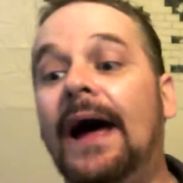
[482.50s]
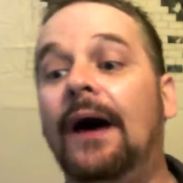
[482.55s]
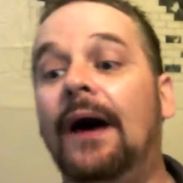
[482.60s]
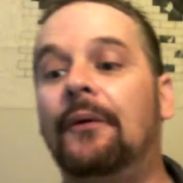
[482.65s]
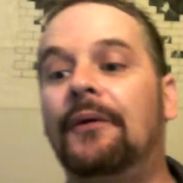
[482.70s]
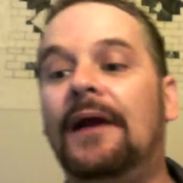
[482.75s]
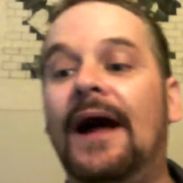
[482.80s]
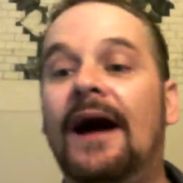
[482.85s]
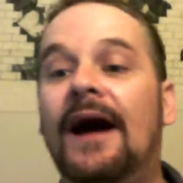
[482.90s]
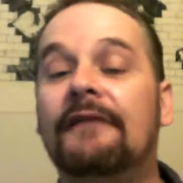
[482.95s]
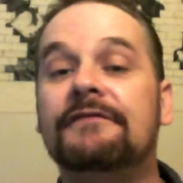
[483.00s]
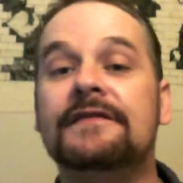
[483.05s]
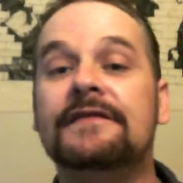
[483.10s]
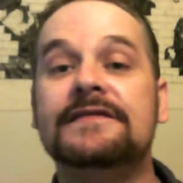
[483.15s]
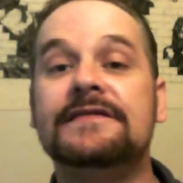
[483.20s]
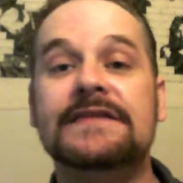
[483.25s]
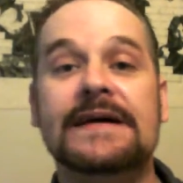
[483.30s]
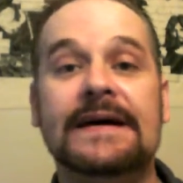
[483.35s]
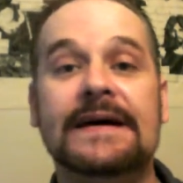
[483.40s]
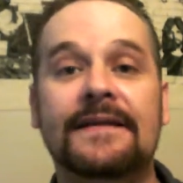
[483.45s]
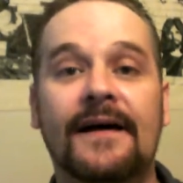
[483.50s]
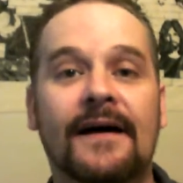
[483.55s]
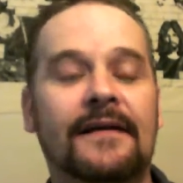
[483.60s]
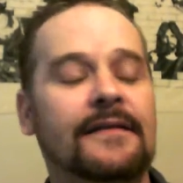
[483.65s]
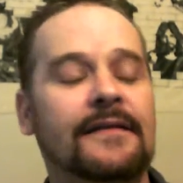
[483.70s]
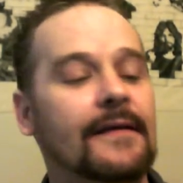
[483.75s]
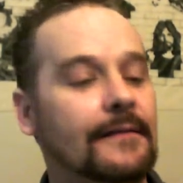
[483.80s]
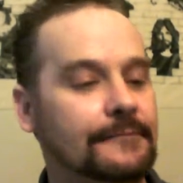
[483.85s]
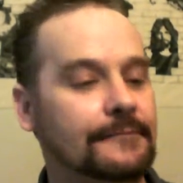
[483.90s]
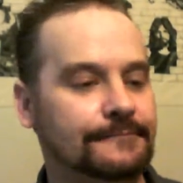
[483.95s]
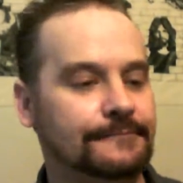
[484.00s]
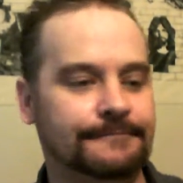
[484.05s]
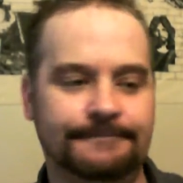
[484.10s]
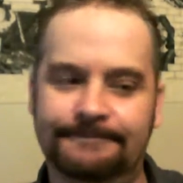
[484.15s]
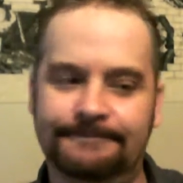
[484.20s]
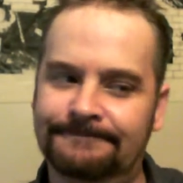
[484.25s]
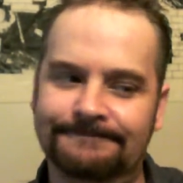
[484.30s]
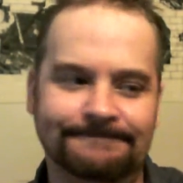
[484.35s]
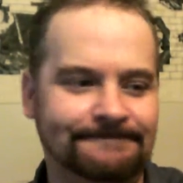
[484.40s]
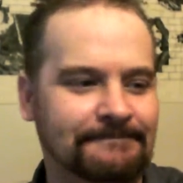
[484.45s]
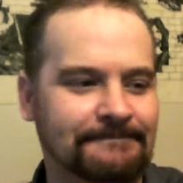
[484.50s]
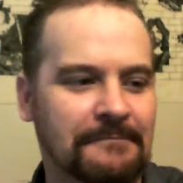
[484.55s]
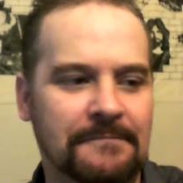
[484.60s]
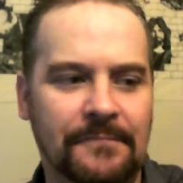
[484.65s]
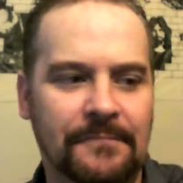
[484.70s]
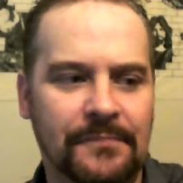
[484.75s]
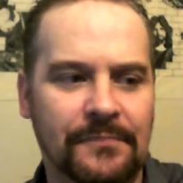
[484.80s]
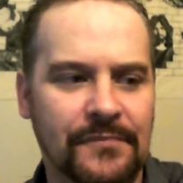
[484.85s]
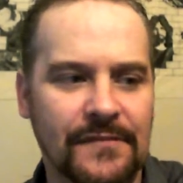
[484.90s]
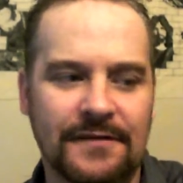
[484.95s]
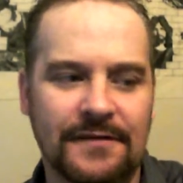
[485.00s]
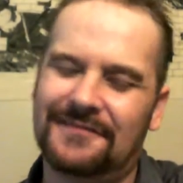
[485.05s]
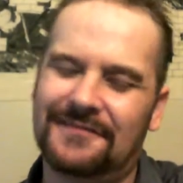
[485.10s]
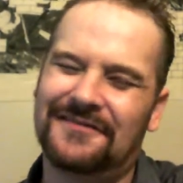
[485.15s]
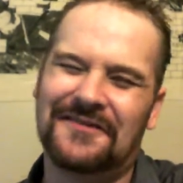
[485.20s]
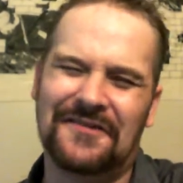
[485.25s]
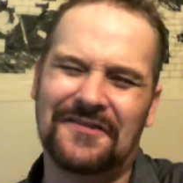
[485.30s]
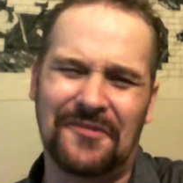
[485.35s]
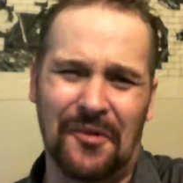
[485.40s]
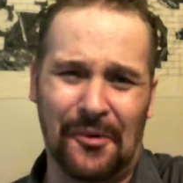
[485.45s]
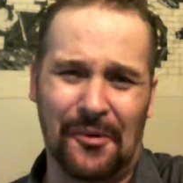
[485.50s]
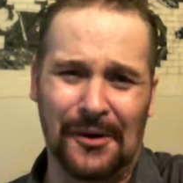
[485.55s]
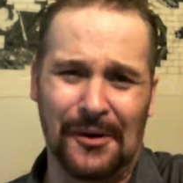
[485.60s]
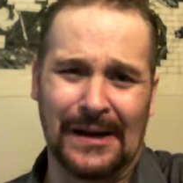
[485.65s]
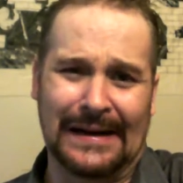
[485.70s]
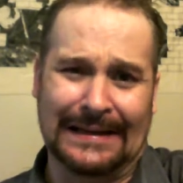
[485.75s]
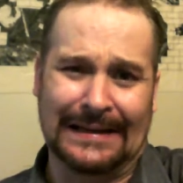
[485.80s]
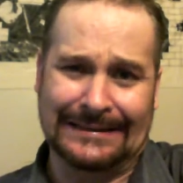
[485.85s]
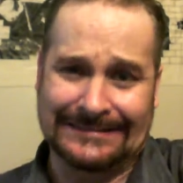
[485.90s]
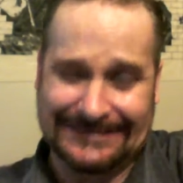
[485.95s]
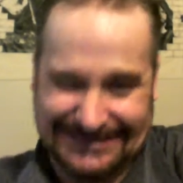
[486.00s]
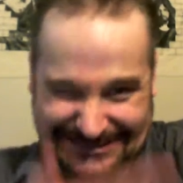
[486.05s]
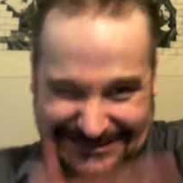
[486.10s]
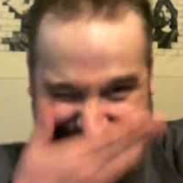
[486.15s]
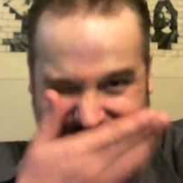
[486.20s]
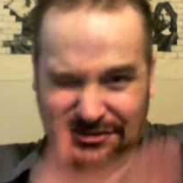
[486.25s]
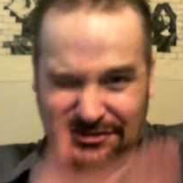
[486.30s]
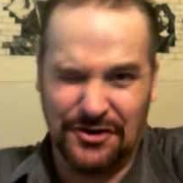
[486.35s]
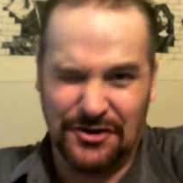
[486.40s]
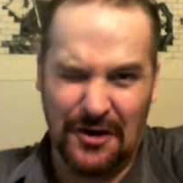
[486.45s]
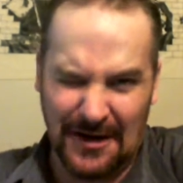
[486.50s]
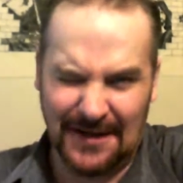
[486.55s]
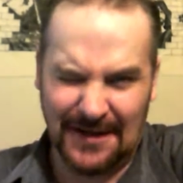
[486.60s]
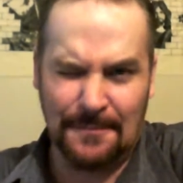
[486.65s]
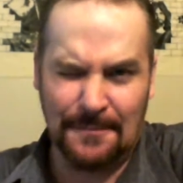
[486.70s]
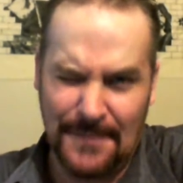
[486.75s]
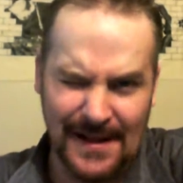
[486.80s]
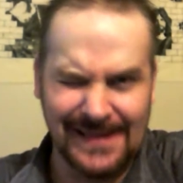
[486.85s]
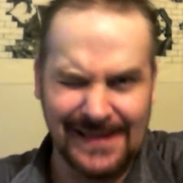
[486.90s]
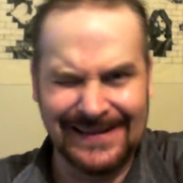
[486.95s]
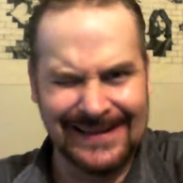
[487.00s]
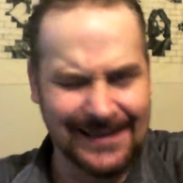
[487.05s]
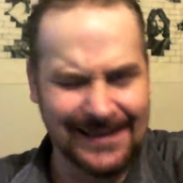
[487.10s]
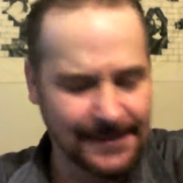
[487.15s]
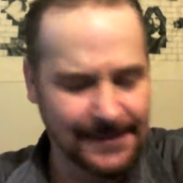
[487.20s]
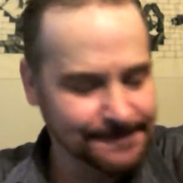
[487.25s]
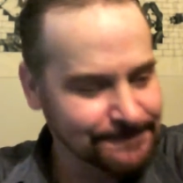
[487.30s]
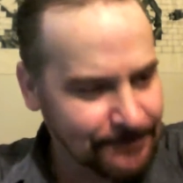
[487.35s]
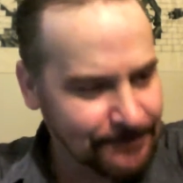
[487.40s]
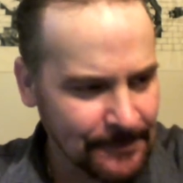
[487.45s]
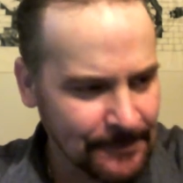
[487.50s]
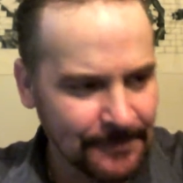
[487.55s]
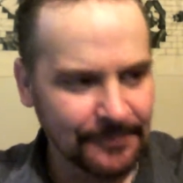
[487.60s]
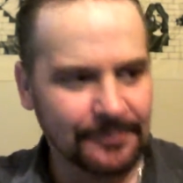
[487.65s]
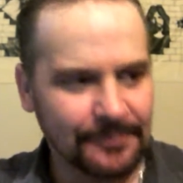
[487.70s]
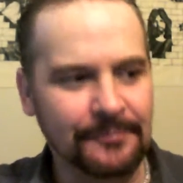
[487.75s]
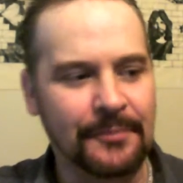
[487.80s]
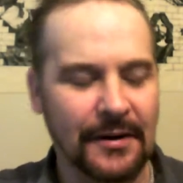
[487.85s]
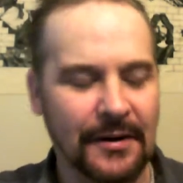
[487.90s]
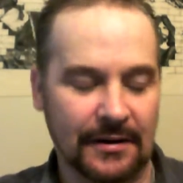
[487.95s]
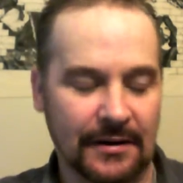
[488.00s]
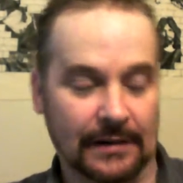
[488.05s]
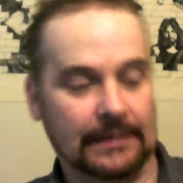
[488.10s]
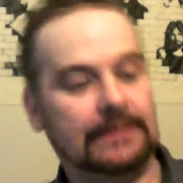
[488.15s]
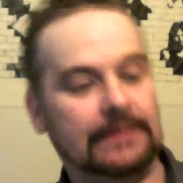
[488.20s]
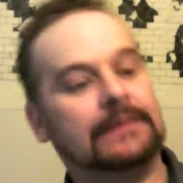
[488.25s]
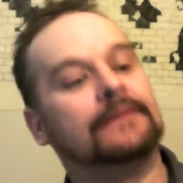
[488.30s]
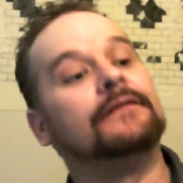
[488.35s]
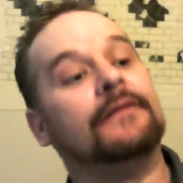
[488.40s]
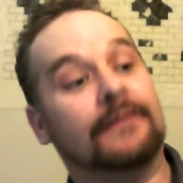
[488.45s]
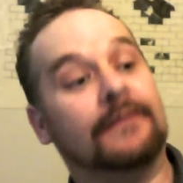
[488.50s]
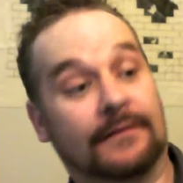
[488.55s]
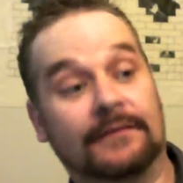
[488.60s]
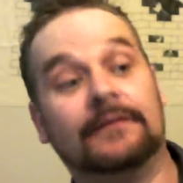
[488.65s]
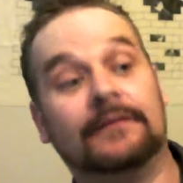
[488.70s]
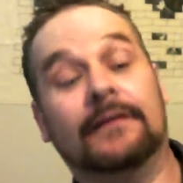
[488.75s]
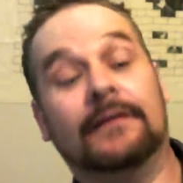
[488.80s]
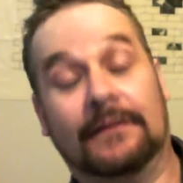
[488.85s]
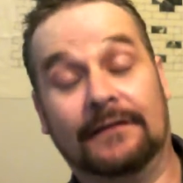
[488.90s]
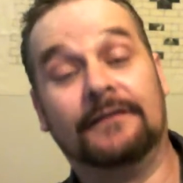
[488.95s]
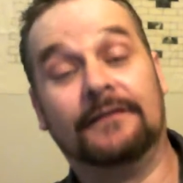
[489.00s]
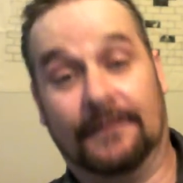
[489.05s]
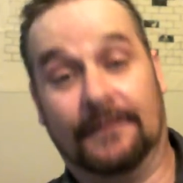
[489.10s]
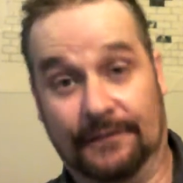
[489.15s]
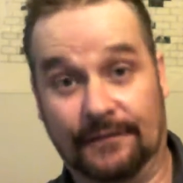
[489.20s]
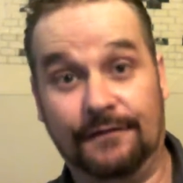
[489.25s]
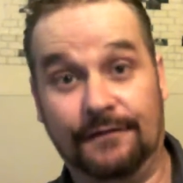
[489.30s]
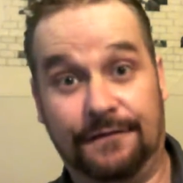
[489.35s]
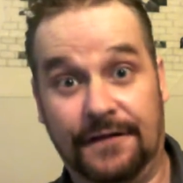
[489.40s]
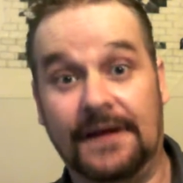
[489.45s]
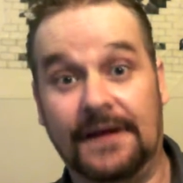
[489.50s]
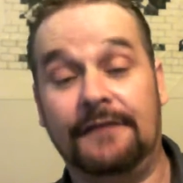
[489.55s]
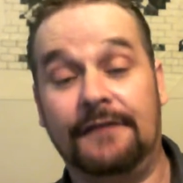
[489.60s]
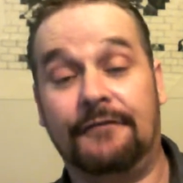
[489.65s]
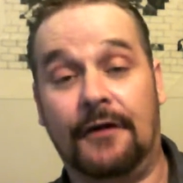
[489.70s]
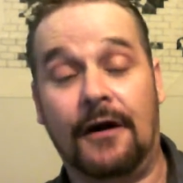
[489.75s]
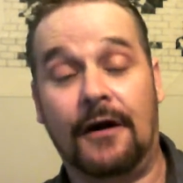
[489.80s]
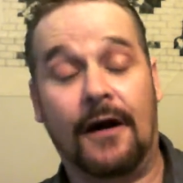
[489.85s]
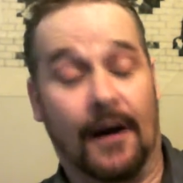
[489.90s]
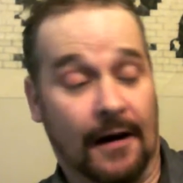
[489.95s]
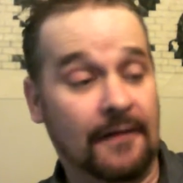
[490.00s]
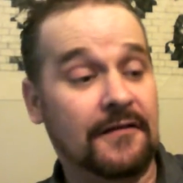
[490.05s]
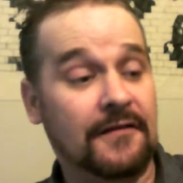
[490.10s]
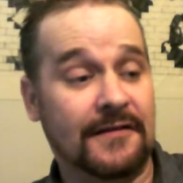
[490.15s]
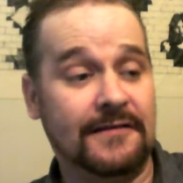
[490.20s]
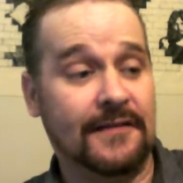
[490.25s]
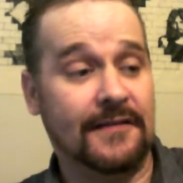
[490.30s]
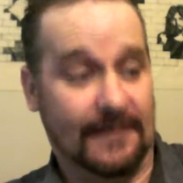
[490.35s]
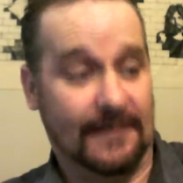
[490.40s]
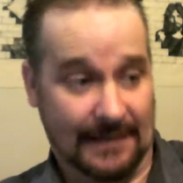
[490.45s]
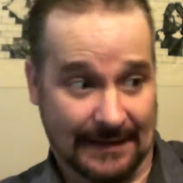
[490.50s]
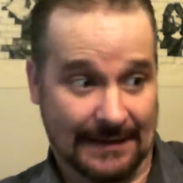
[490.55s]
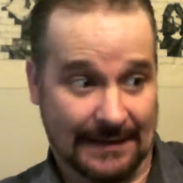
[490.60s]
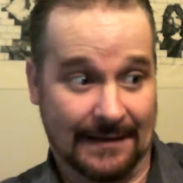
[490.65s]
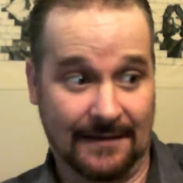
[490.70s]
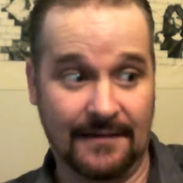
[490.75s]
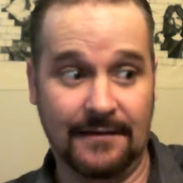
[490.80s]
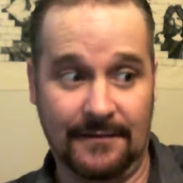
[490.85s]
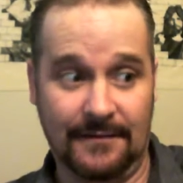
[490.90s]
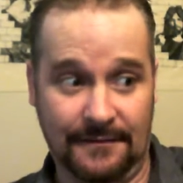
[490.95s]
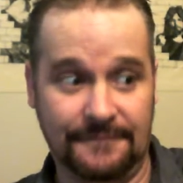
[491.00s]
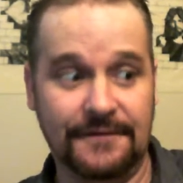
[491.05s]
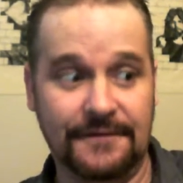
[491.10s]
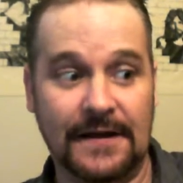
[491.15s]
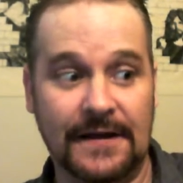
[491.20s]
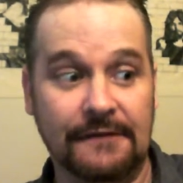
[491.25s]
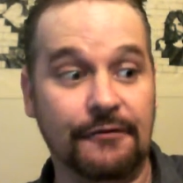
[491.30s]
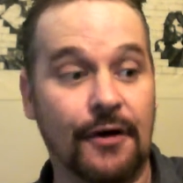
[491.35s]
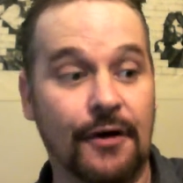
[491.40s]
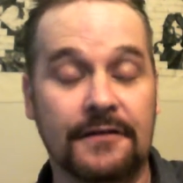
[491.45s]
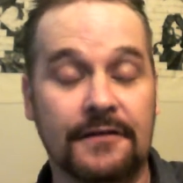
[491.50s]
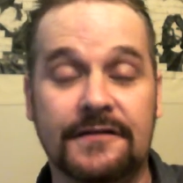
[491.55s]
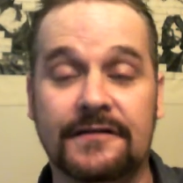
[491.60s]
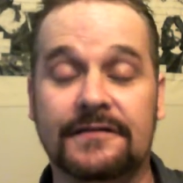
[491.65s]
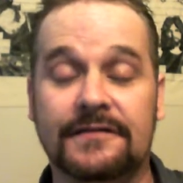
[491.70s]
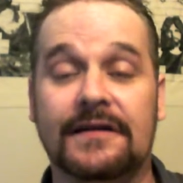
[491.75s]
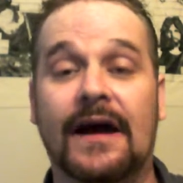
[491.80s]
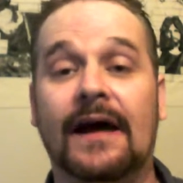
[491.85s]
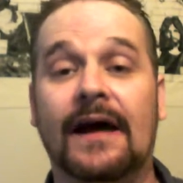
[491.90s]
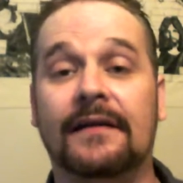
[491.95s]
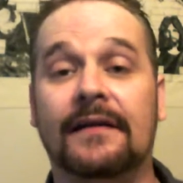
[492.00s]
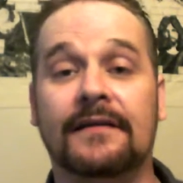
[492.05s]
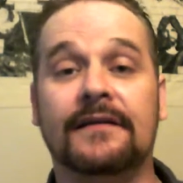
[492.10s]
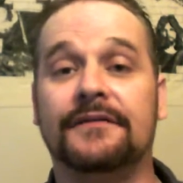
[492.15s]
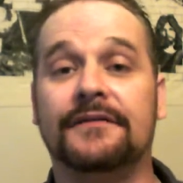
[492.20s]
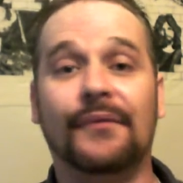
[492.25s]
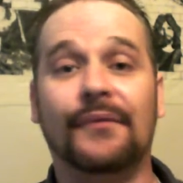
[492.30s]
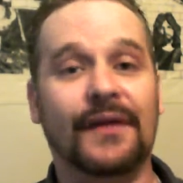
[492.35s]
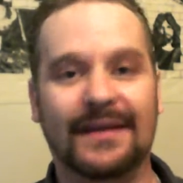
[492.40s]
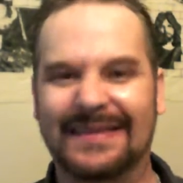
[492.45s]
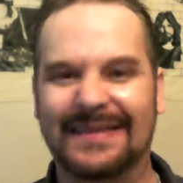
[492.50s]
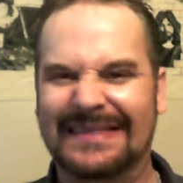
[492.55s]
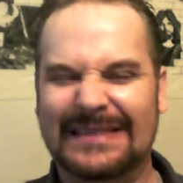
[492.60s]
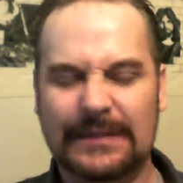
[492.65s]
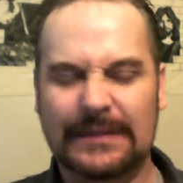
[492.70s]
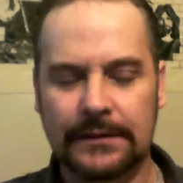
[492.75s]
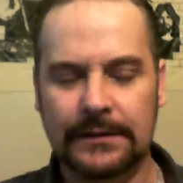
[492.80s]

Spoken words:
I would have to say that sorry Capella, but flavor arts has got this one